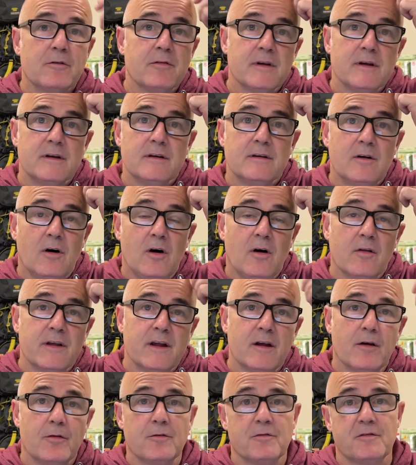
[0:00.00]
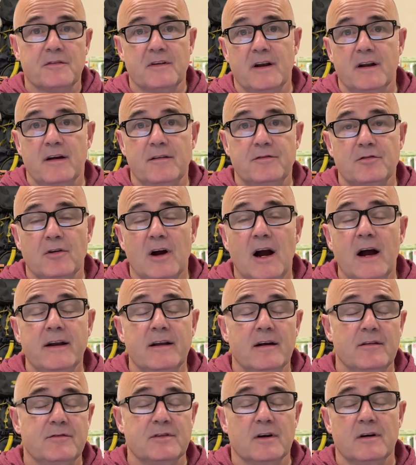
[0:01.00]
than all the others that I've tried.
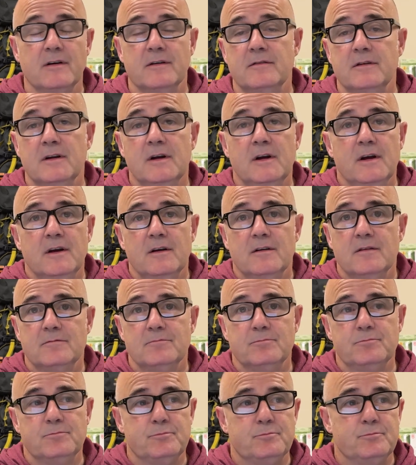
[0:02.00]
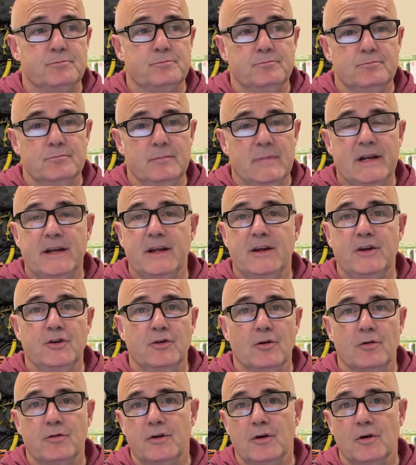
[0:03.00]
I've done many
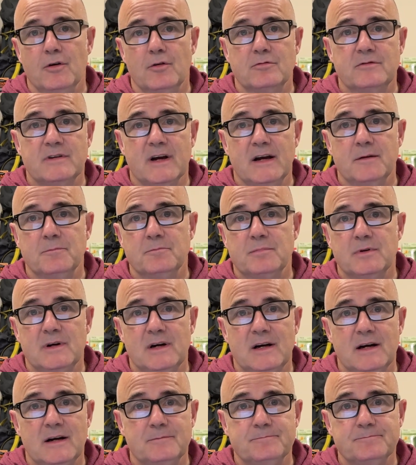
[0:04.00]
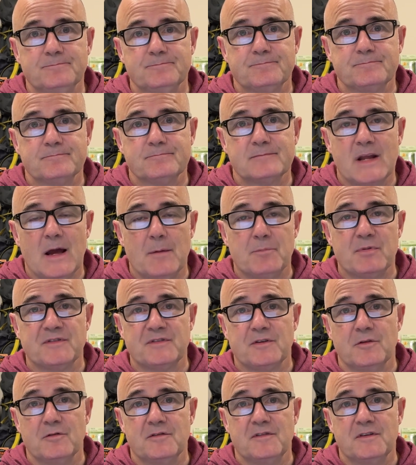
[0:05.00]
yo-yo type
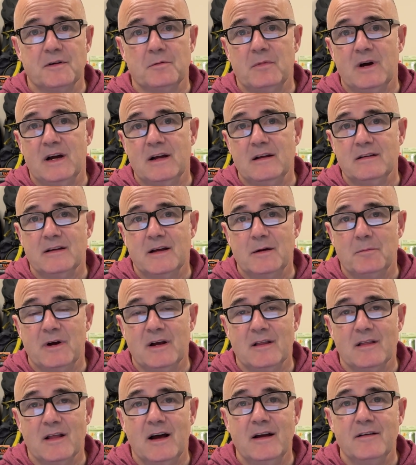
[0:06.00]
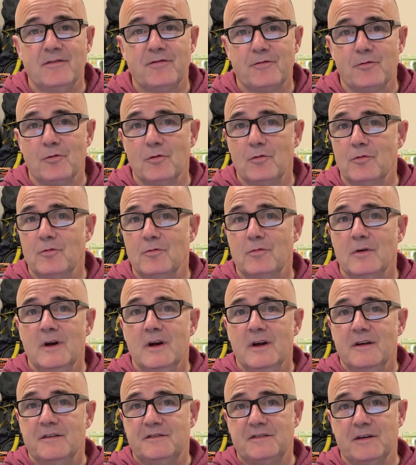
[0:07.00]
episodes in my life through
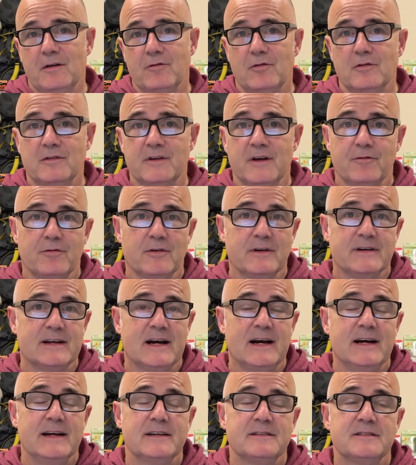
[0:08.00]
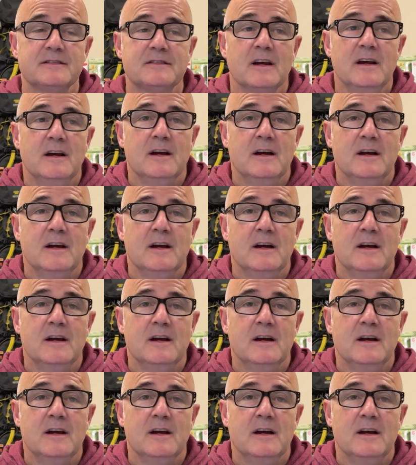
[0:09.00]
several different diets.